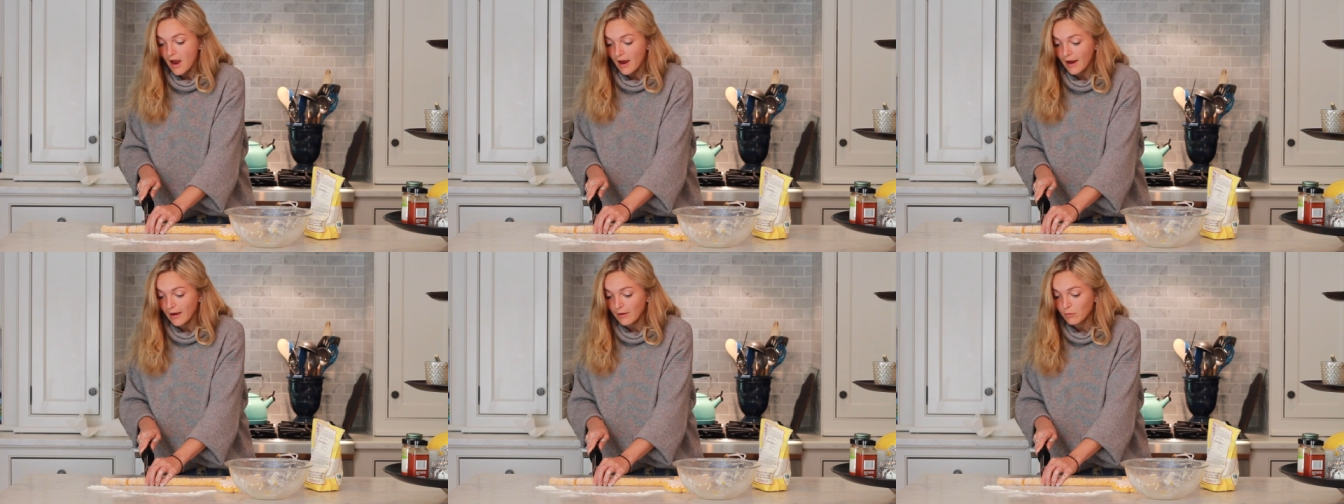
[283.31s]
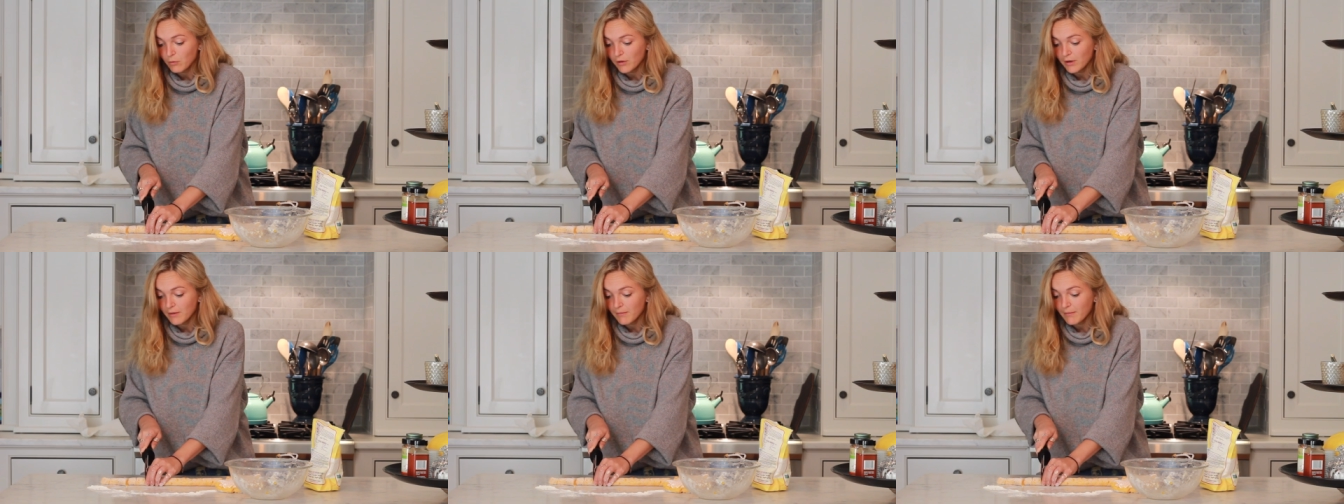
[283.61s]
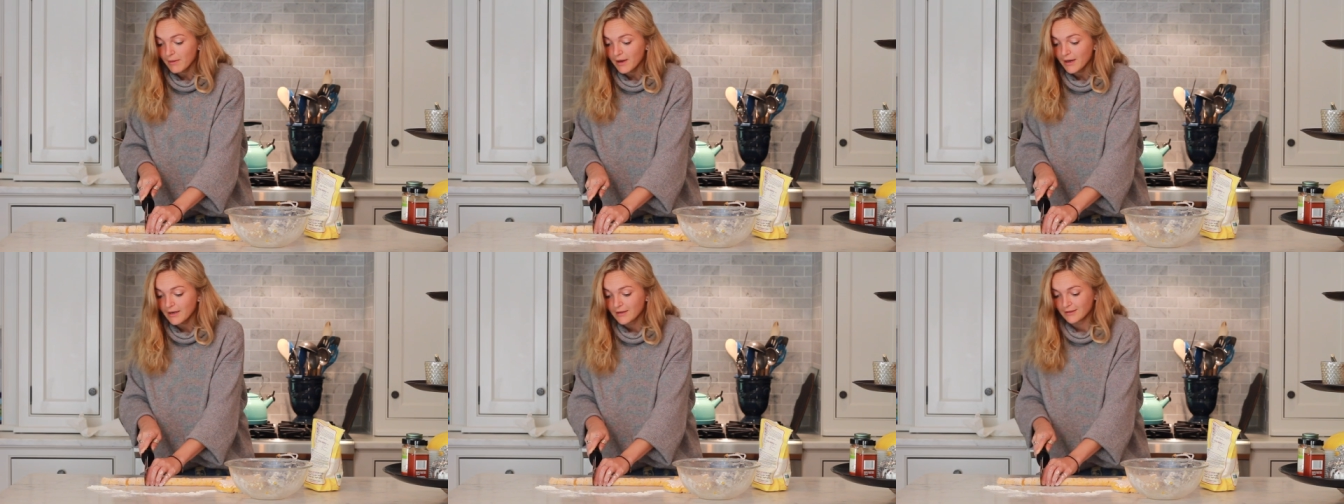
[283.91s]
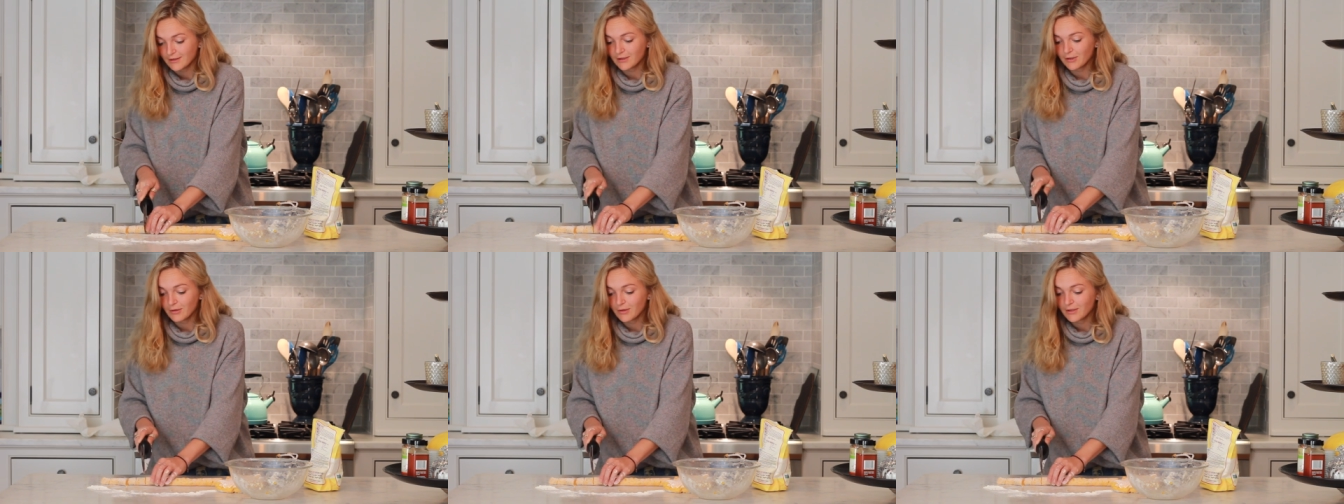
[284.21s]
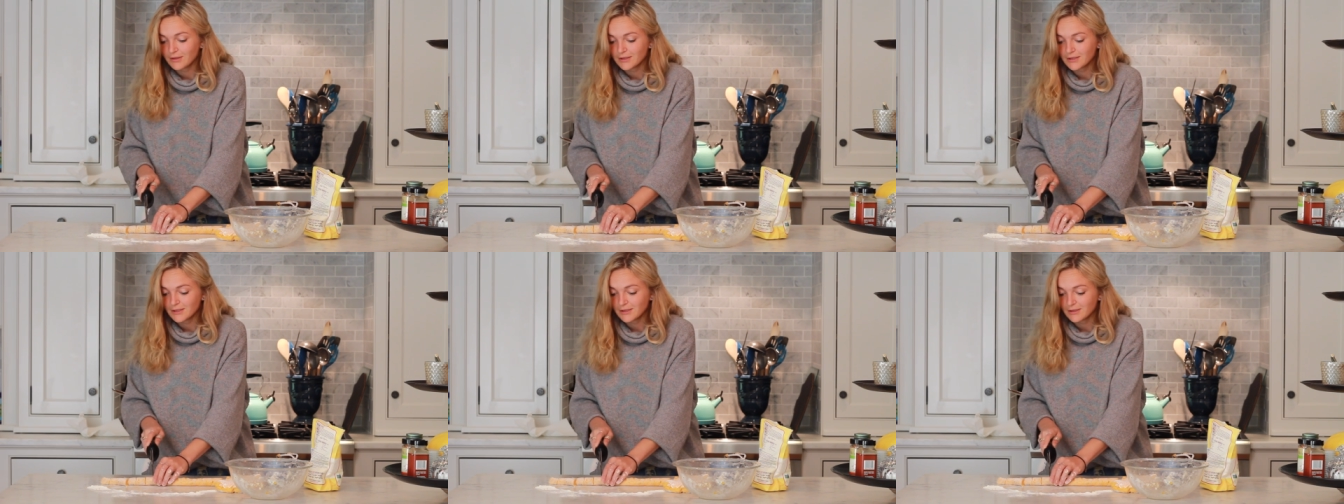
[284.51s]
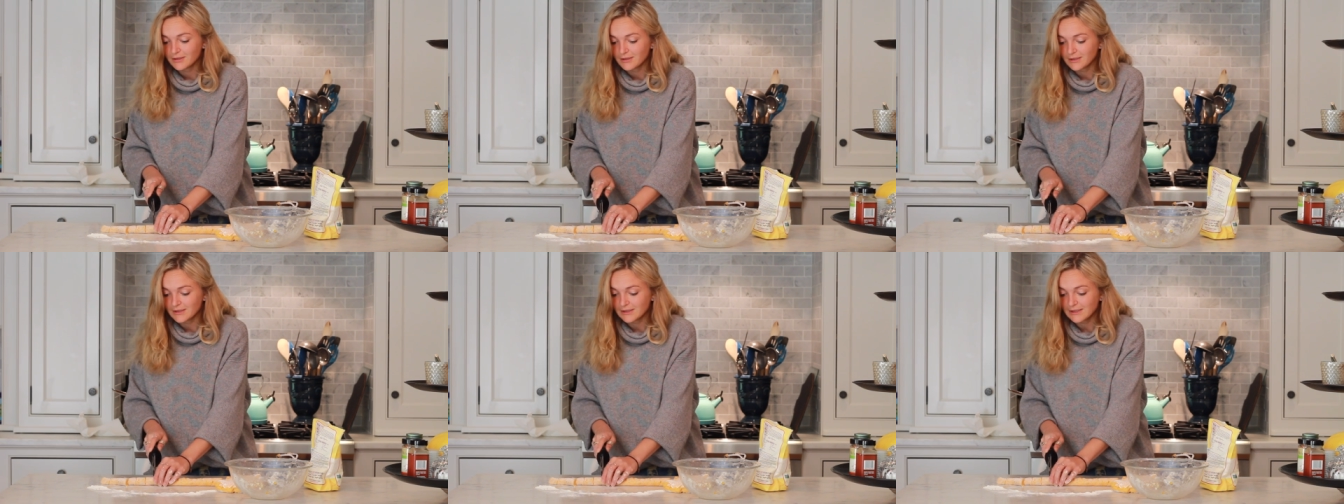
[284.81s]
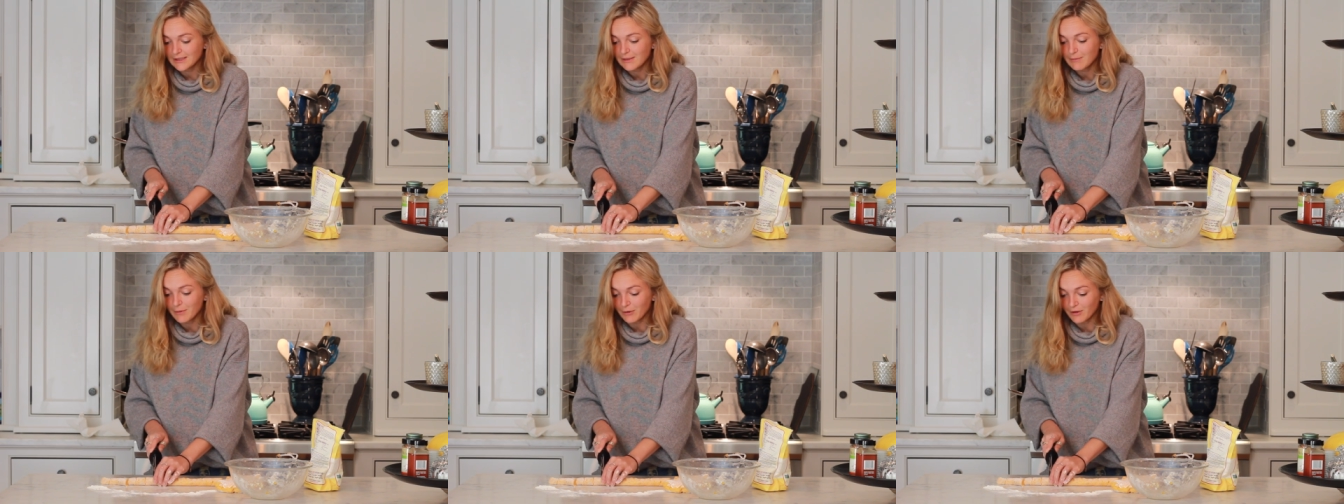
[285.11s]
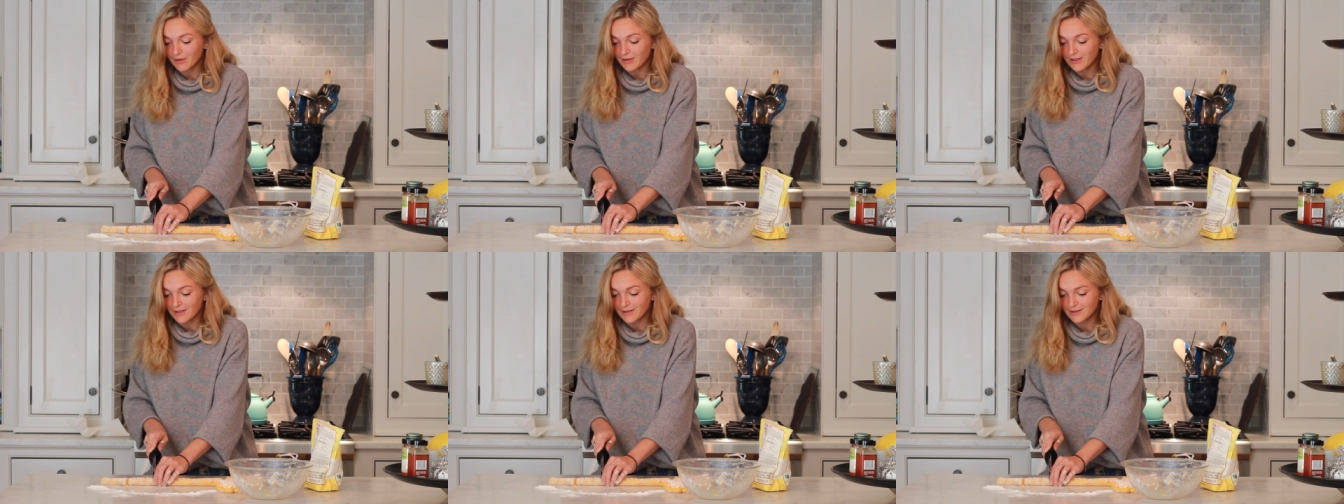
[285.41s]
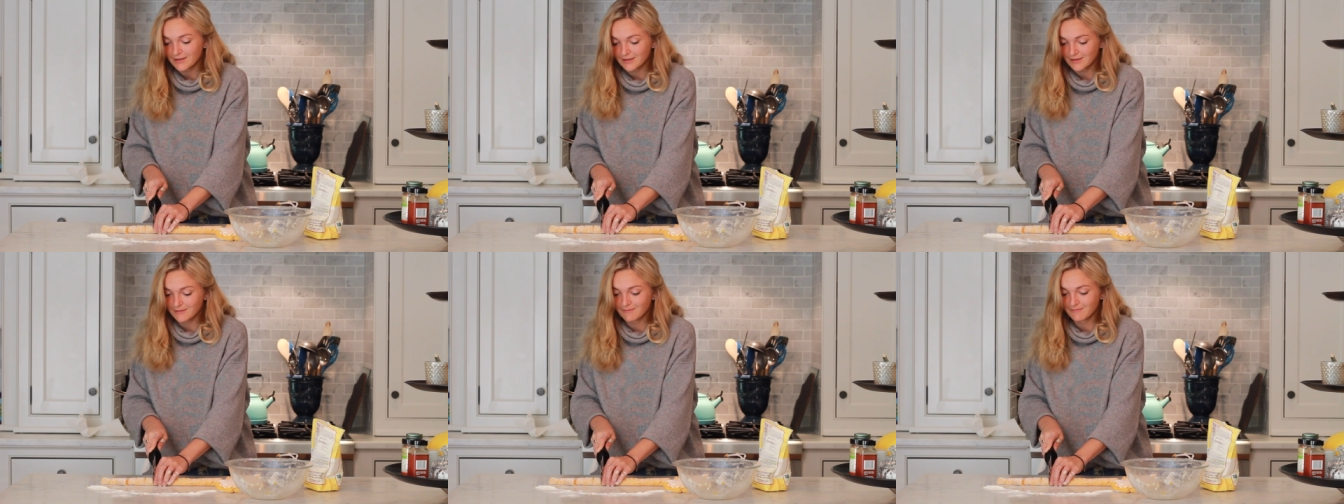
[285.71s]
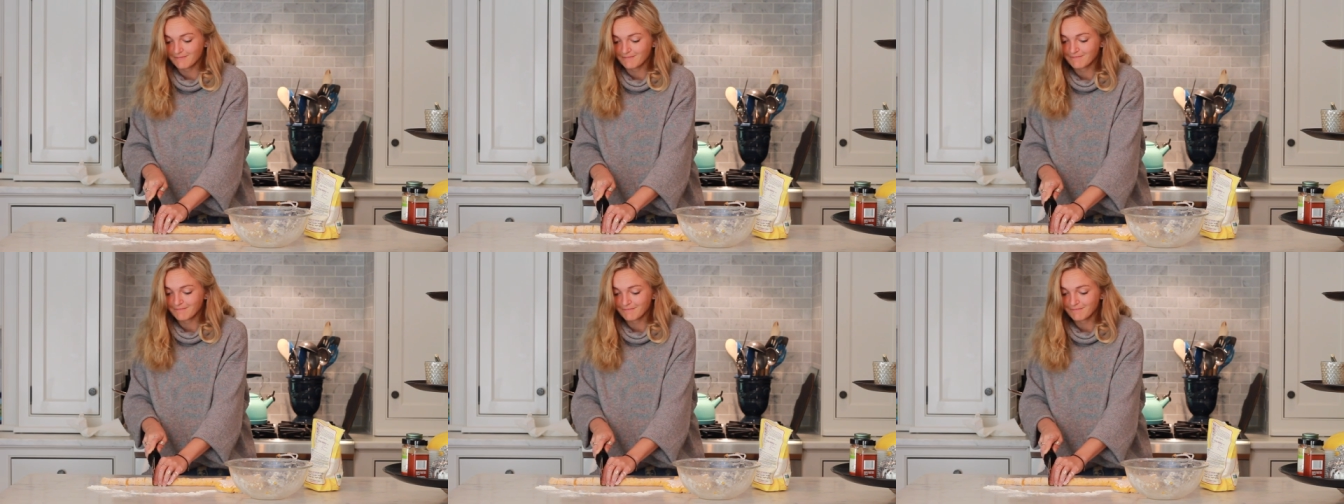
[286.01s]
I wouldn't mind going to sleep on these.